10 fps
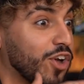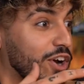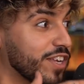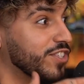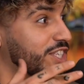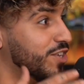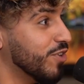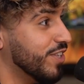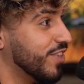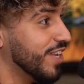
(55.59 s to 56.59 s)
darkest
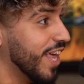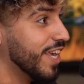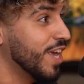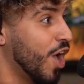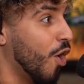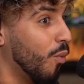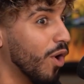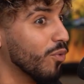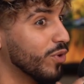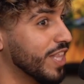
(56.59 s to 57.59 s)
secrets and like
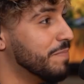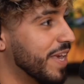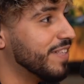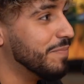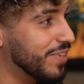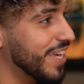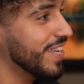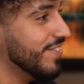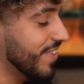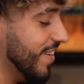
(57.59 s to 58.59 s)
what really makes them tick
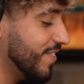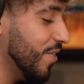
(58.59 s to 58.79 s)
and shit.